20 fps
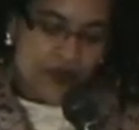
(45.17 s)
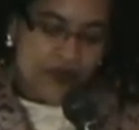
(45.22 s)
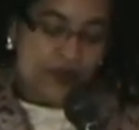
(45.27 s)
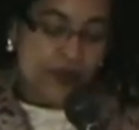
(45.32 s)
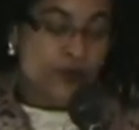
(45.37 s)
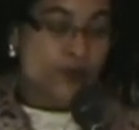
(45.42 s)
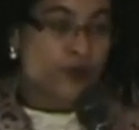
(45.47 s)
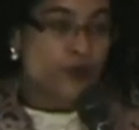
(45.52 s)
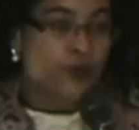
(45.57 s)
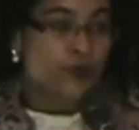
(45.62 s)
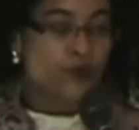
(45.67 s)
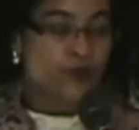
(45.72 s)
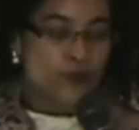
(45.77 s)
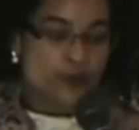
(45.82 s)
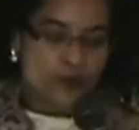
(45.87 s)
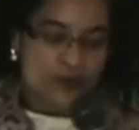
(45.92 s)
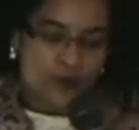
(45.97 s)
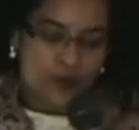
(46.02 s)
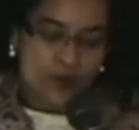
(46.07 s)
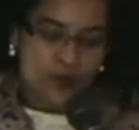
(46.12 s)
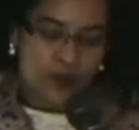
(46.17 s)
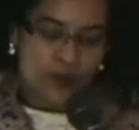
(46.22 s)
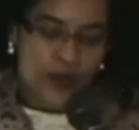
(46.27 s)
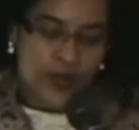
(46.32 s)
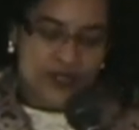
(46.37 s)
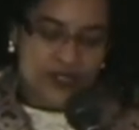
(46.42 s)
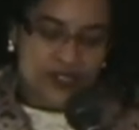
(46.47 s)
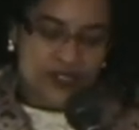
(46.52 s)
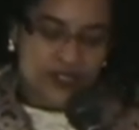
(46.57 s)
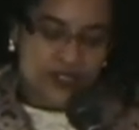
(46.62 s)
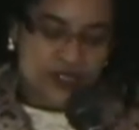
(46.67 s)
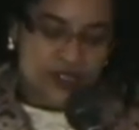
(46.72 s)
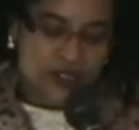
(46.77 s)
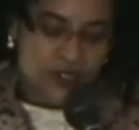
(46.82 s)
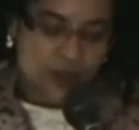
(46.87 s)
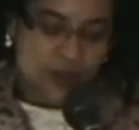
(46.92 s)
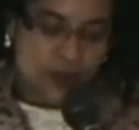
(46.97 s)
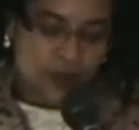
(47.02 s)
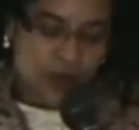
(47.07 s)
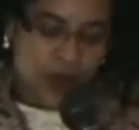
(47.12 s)
The new President,
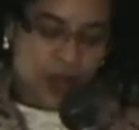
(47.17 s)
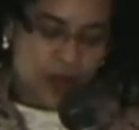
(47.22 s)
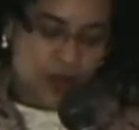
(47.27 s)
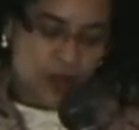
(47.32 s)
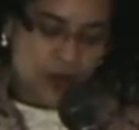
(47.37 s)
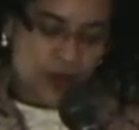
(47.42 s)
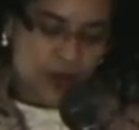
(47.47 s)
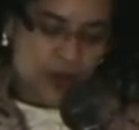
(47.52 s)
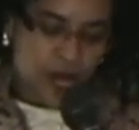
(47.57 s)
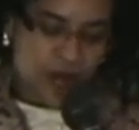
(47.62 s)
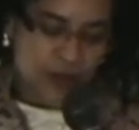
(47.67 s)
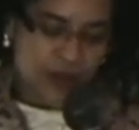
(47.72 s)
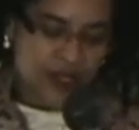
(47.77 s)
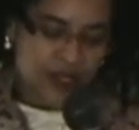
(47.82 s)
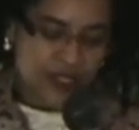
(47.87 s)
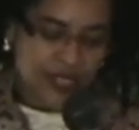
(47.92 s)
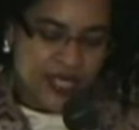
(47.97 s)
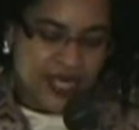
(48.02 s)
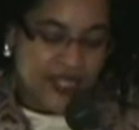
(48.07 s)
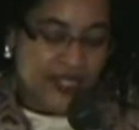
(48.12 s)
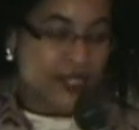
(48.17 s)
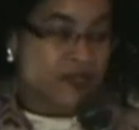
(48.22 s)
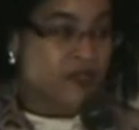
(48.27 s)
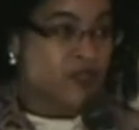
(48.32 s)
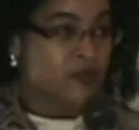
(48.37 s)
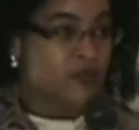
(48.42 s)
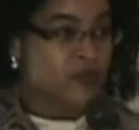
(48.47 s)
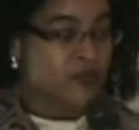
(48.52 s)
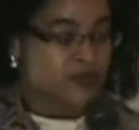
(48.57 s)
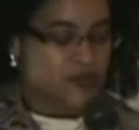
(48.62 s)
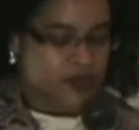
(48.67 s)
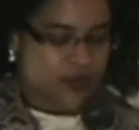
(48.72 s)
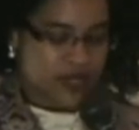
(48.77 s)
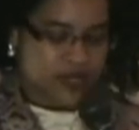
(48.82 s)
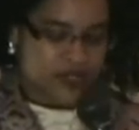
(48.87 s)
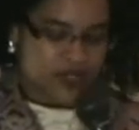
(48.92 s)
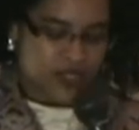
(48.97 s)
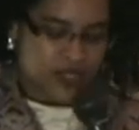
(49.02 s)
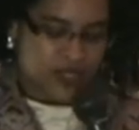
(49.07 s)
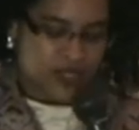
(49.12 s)
Barack Obama, and his
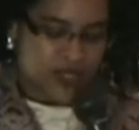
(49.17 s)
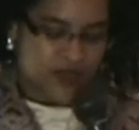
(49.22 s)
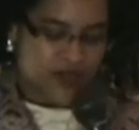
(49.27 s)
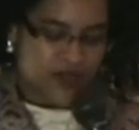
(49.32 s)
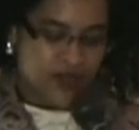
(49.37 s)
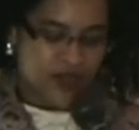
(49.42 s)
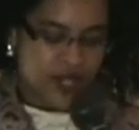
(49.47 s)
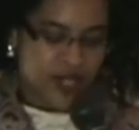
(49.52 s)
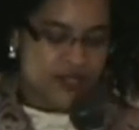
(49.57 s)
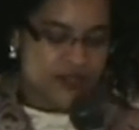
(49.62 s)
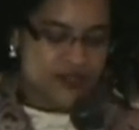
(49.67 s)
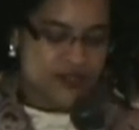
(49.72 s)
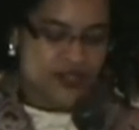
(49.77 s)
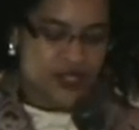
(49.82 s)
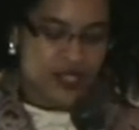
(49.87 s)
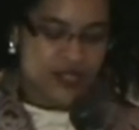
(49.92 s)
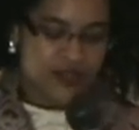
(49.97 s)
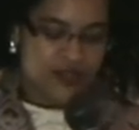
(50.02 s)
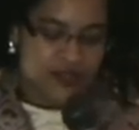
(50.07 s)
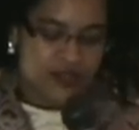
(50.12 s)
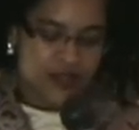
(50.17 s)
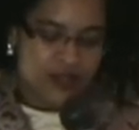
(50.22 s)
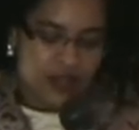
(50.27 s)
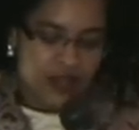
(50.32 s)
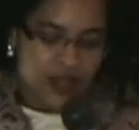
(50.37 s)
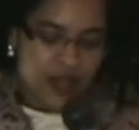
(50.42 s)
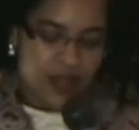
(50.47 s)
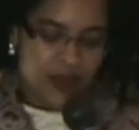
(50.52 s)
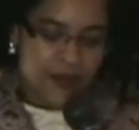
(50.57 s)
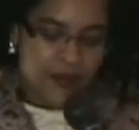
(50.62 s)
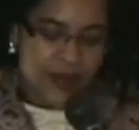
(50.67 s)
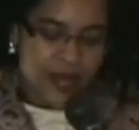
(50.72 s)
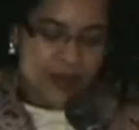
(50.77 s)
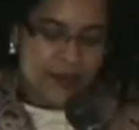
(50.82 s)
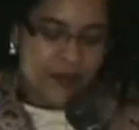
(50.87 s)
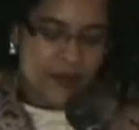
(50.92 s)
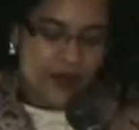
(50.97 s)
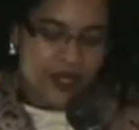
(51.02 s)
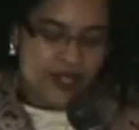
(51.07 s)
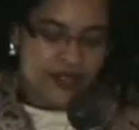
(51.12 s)
administration in the United States
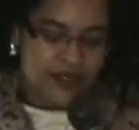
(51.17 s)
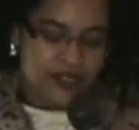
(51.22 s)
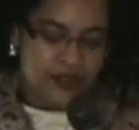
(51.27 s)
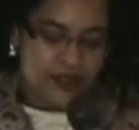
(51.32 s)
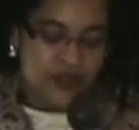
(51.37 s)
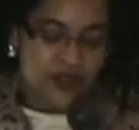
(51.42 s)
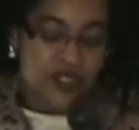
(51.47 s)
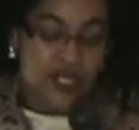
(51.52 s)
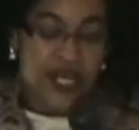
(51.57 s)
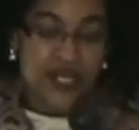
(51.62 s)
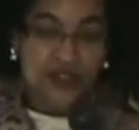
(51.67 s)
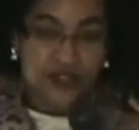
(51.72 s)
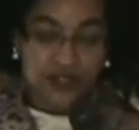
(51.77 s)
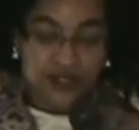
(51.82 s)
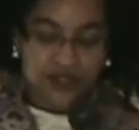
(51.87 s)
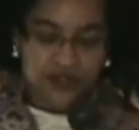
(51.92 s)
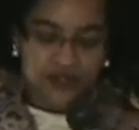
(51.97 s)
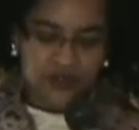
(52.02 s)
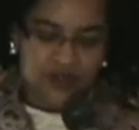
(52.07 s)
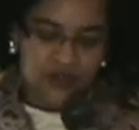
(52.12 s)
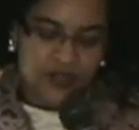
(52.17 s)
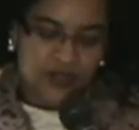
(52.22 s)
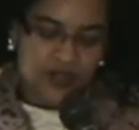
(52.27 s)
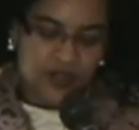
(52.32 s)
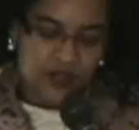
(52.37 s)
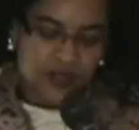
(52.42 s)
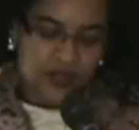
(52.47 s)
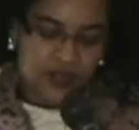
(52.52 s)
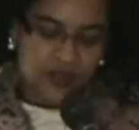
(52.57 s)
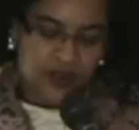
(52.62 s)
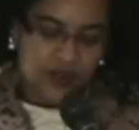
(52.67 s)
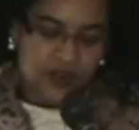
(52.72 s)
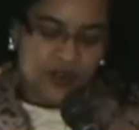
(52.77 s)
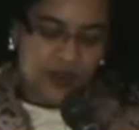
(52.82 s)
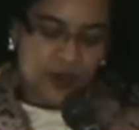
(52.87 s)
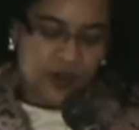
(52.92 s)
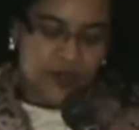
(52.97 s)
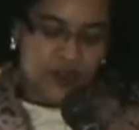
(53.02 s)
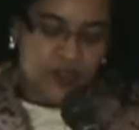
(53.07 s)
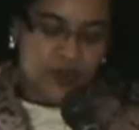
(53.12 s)
may bring some changes to the
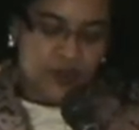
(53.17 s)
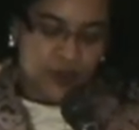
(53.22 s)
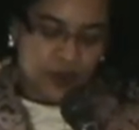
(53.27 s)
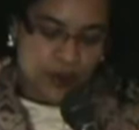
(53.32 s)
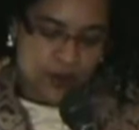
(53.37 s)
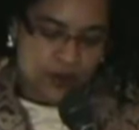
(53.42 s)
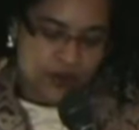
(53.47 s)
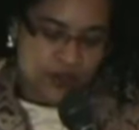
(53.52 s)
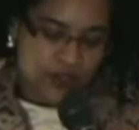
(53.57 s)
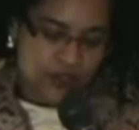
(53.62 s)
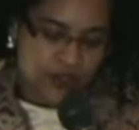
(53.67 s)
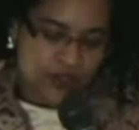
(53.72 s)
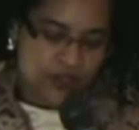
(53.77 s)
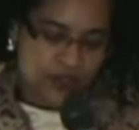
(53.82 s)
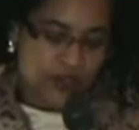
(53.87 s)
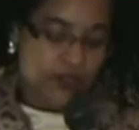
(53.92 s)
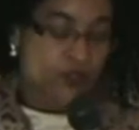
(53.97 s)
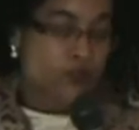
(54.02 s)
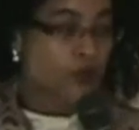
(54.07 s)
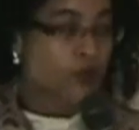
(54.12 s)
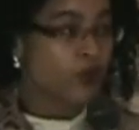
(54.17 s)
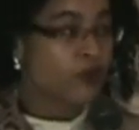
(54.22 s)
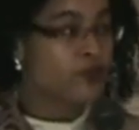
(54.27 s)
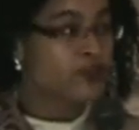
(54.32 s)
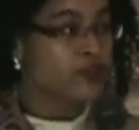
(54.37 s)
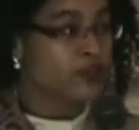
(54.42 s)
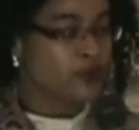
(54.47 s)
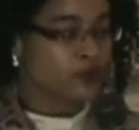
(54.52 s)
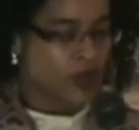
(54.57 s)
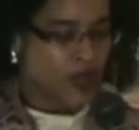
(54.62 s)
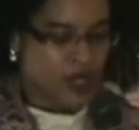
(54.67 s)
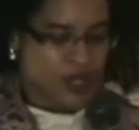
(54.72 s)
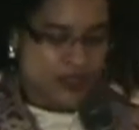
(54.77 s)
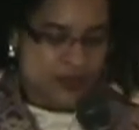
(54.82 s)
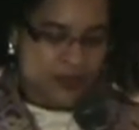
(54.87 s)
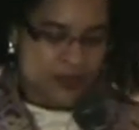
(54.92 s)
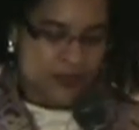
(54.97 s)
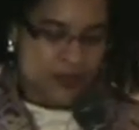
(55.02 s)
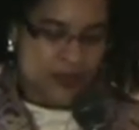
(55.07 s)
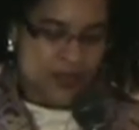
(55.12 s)
U.S. approach towards
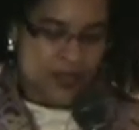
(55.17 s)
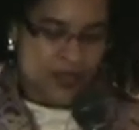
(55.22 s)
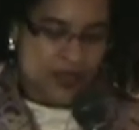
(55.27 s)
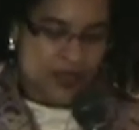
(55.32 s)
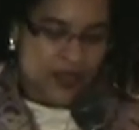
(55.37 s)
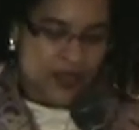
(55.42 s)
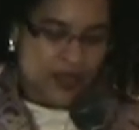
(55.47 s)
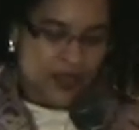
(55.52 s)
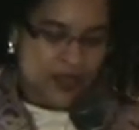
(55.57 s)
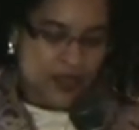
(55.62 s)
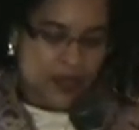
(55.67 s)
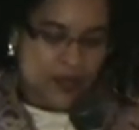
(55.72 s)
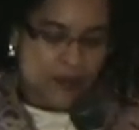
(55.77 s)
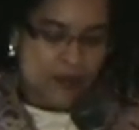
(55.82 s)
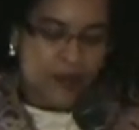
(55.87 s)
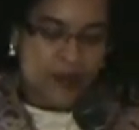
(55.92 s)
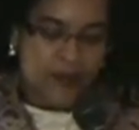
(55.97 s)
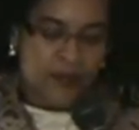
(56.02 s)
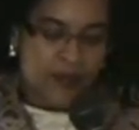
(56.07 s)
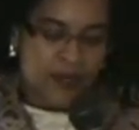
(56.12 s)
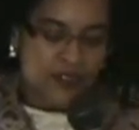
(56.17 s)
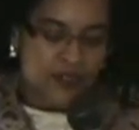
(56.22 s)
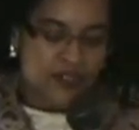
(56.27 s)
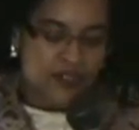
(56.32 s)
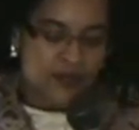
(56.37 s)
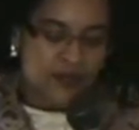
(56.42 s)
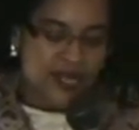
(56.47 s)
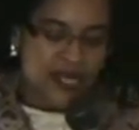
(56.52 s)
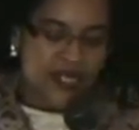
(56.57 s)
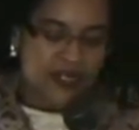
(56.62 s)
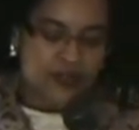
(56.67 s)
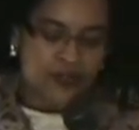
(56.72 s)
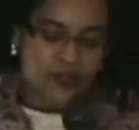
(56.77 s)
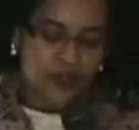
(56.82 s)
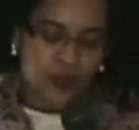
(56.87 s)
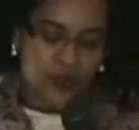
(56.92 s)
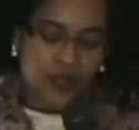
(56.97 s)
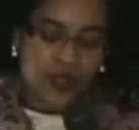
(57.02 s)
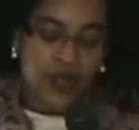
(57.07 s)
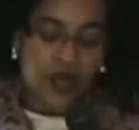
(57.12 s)
Iran, but much debate is
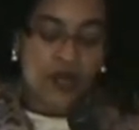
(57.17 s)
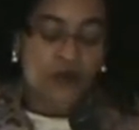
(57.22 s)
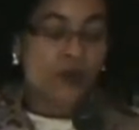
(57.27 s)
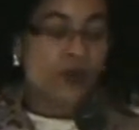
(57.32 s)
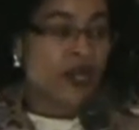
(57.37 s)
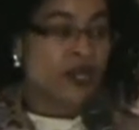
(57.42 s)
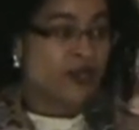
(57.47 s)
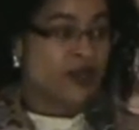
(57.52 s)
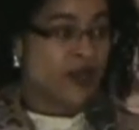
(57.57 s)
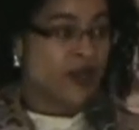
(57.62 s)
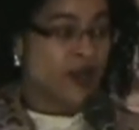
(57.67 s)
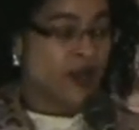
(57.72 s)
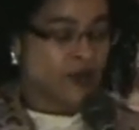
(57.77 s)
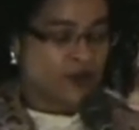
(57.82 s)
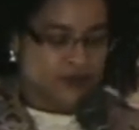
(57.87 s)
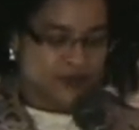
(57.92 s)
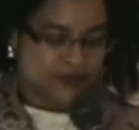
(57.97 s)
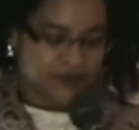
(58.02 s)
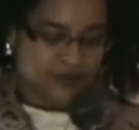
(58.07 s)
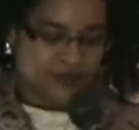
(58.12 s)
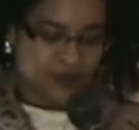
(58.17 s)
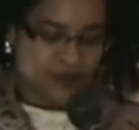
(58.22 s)
going on right now.